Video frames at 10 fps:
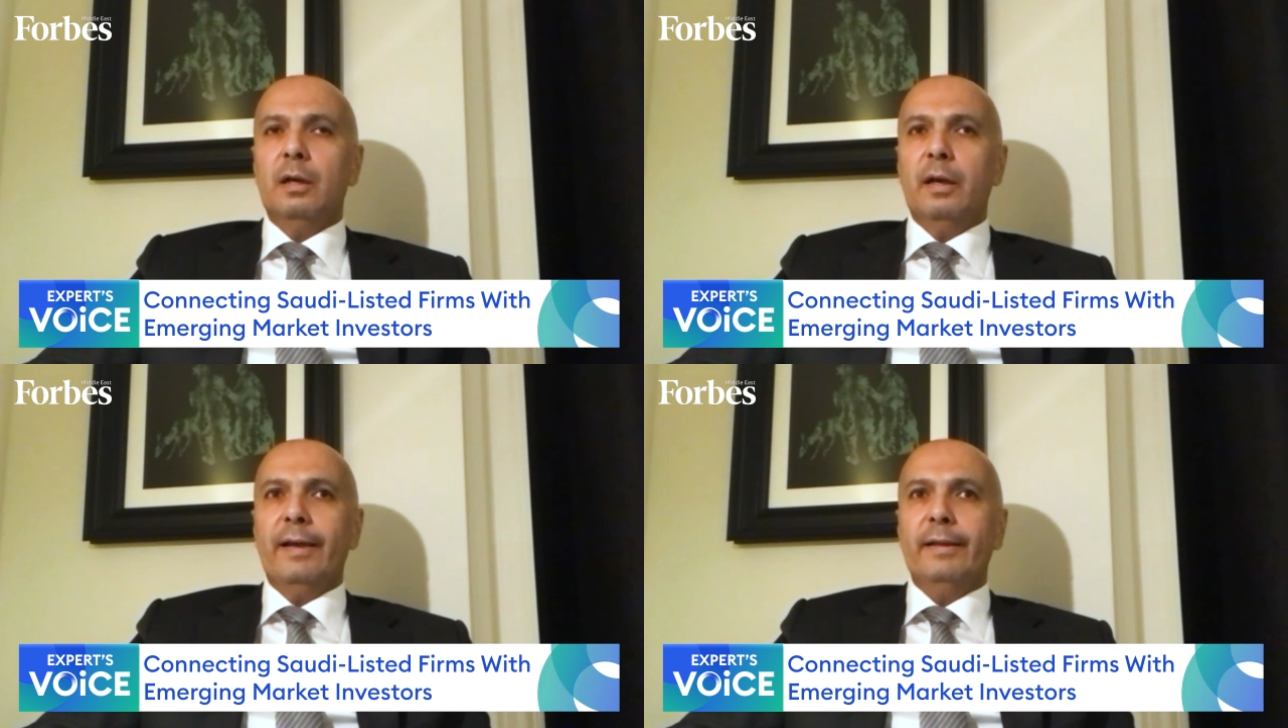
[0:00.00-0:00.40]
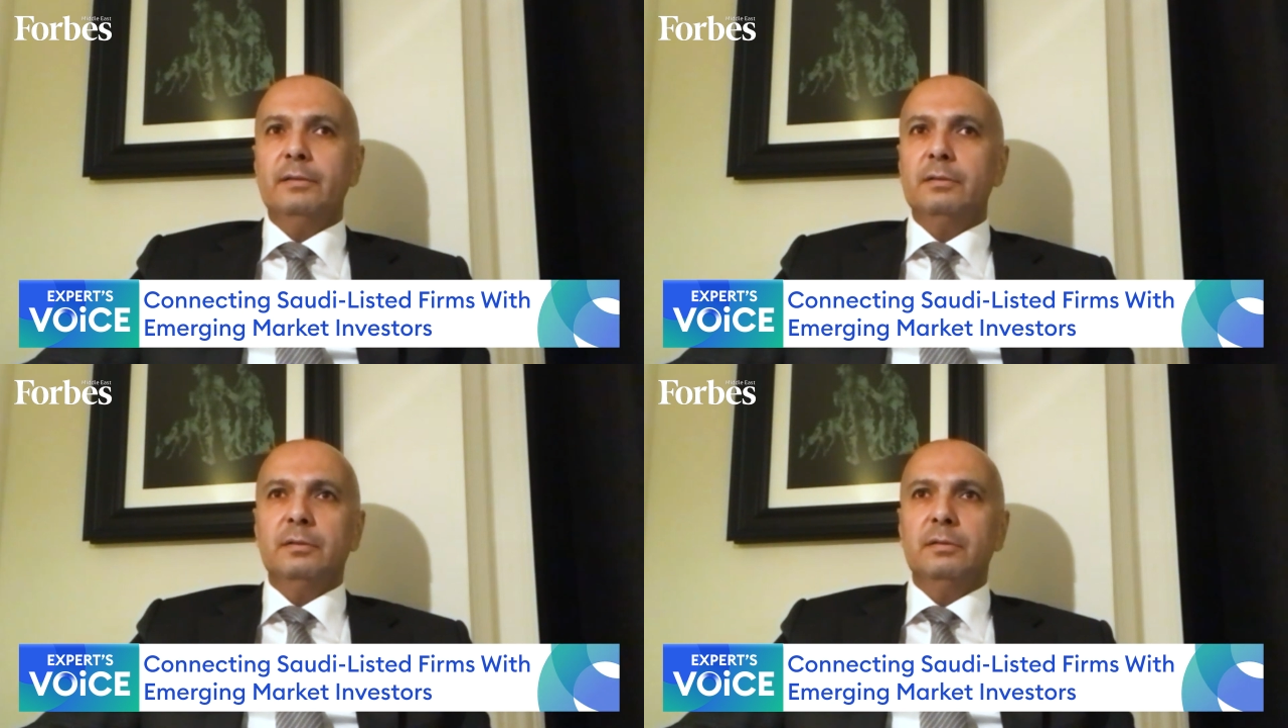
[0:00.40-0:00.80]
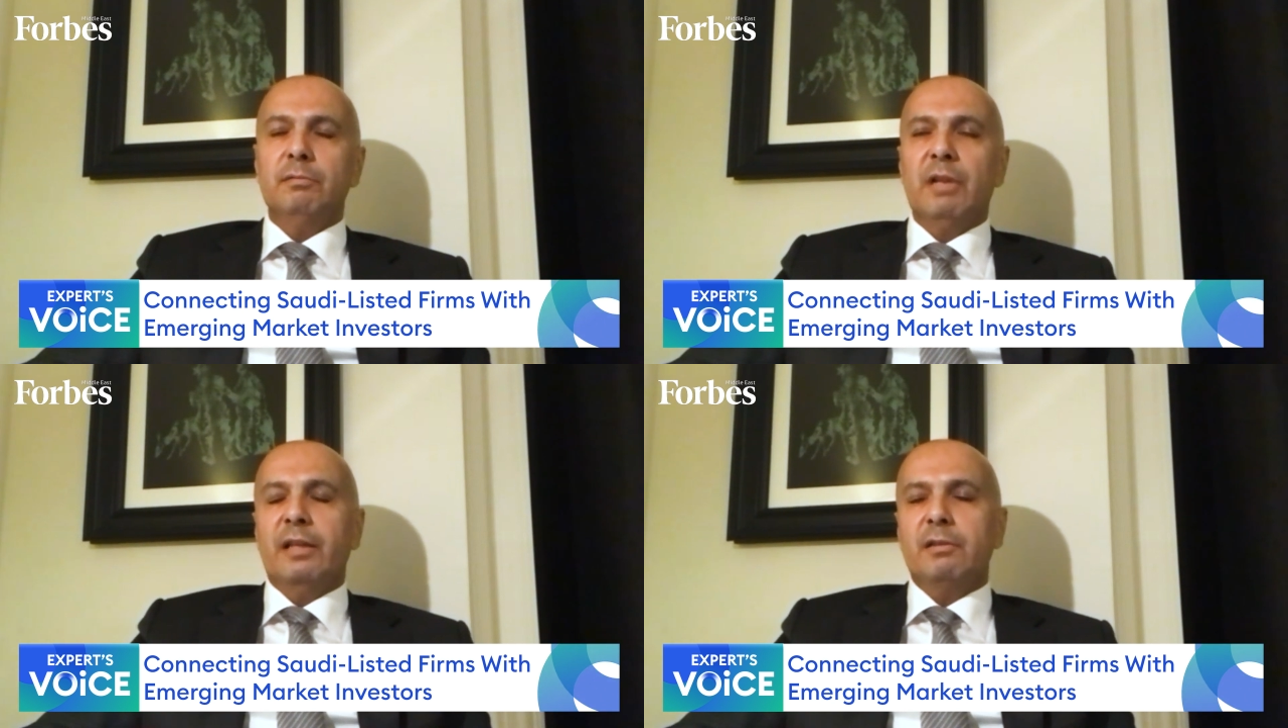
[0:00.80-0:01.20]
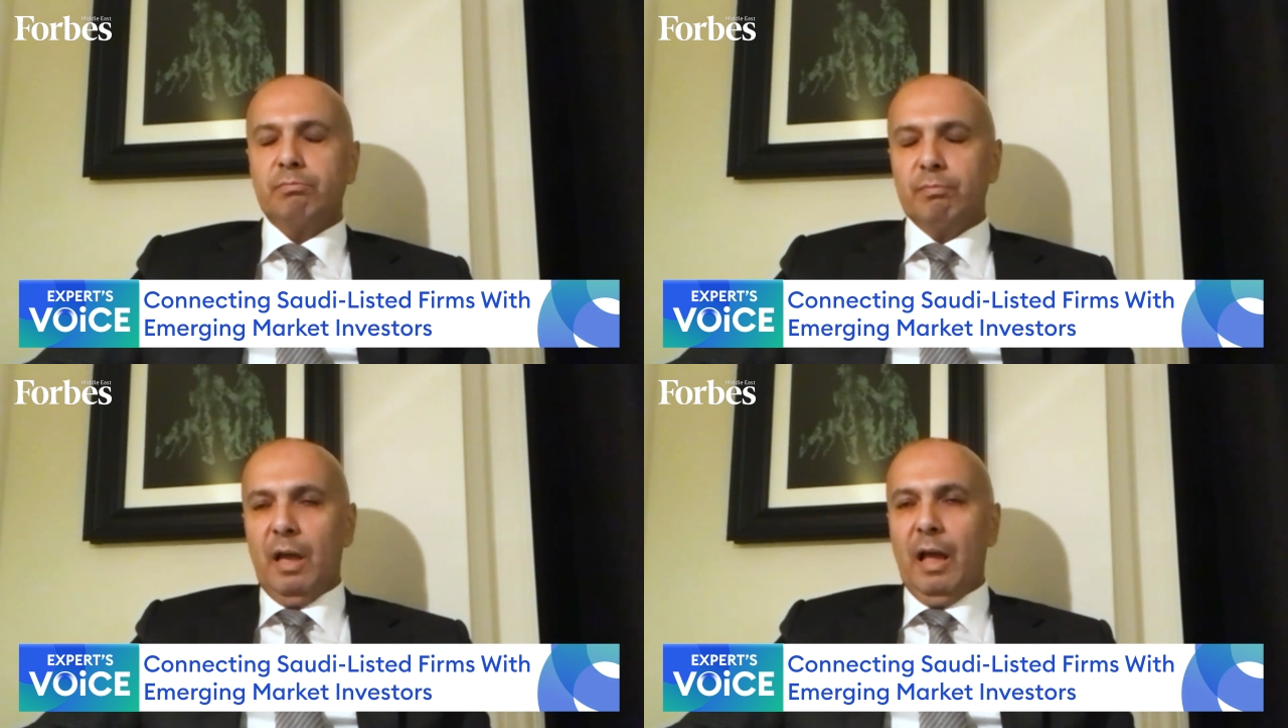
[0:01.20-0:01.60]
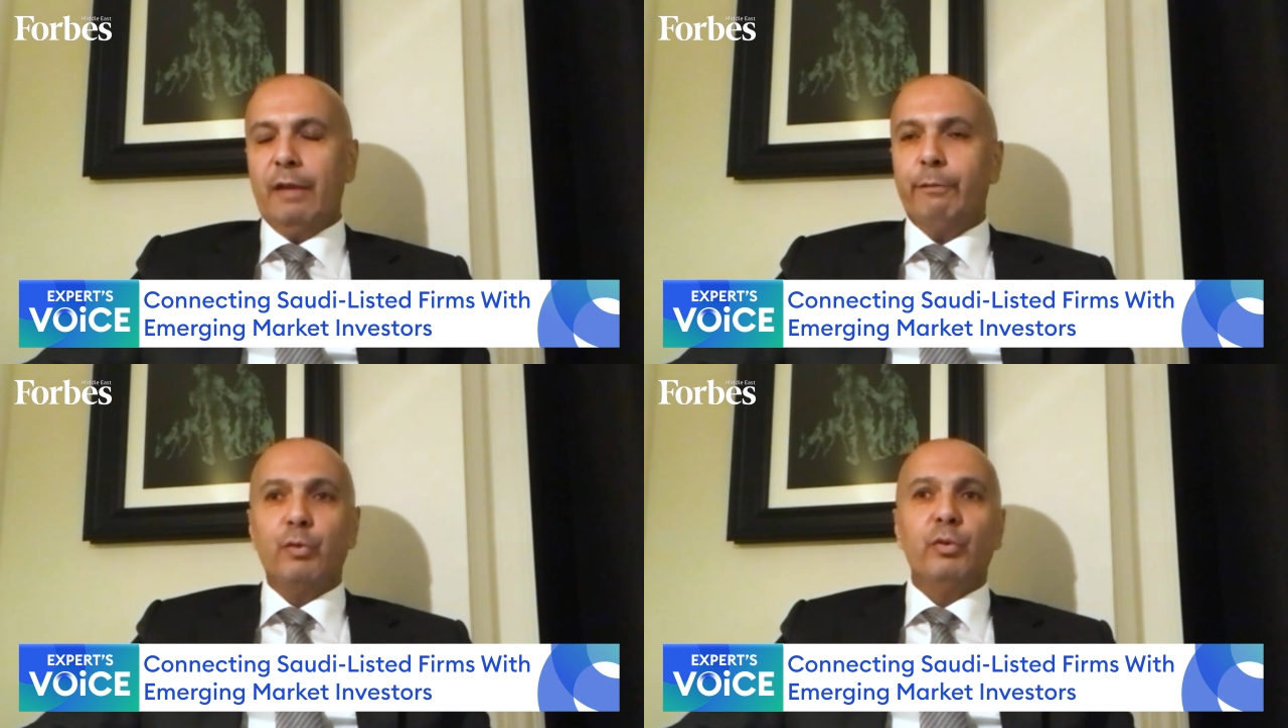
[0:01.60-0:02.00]
and like a
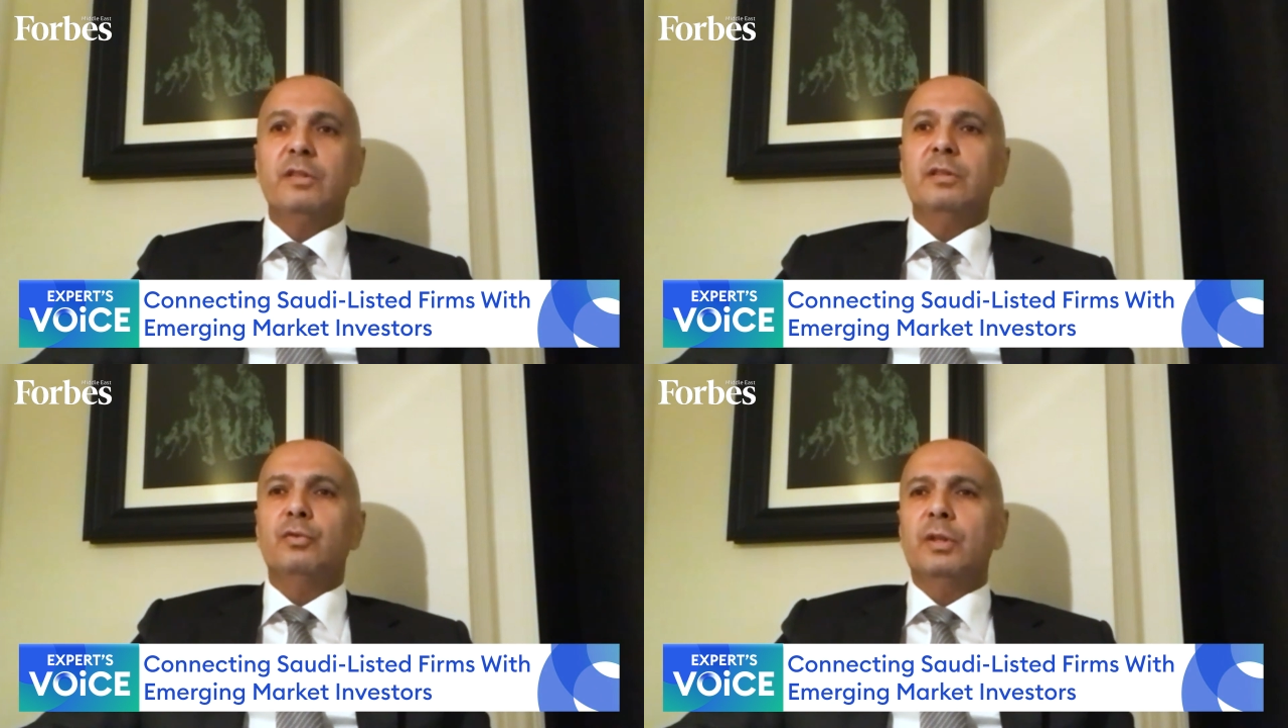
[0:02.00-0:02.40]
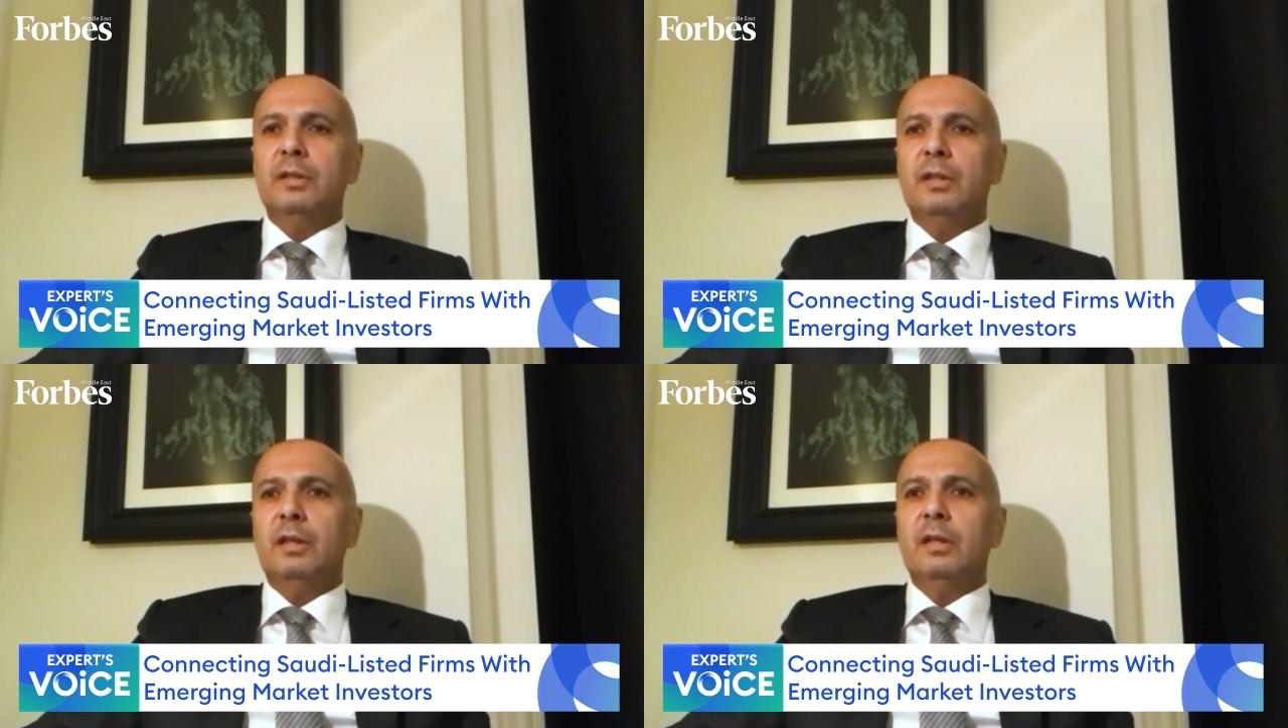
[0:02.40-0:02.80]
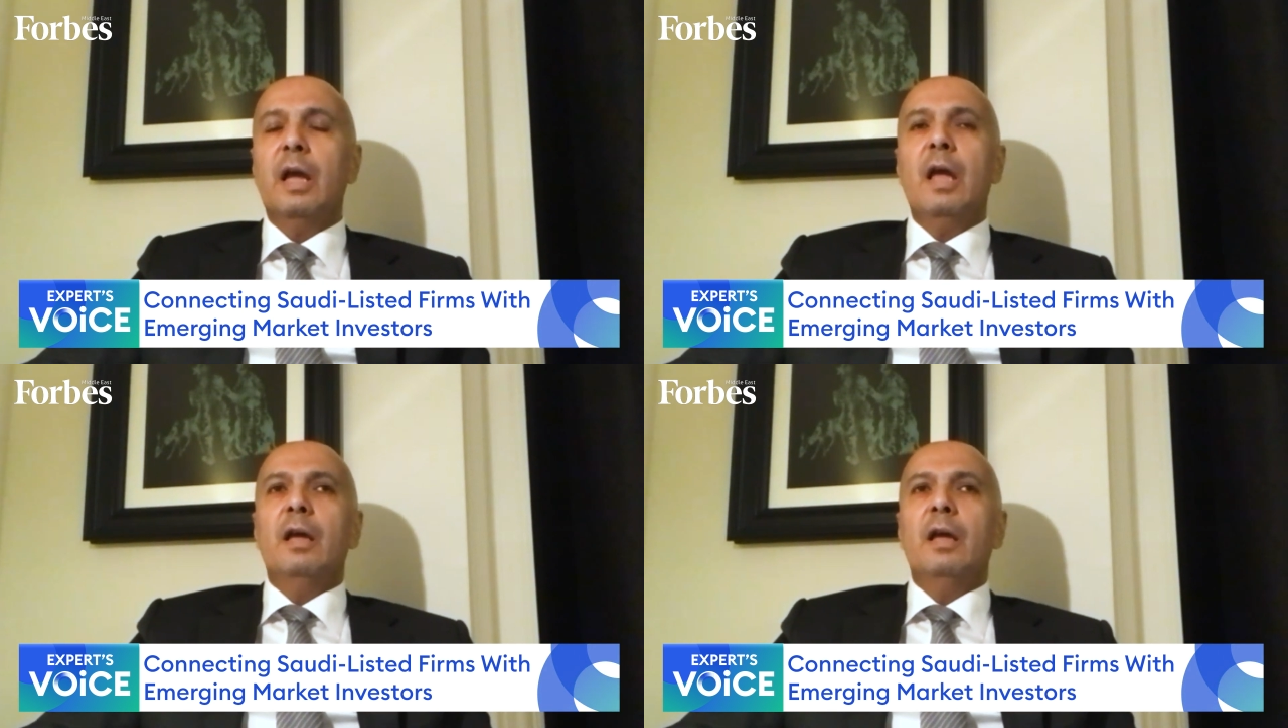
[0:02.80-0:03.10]
high frequency trading,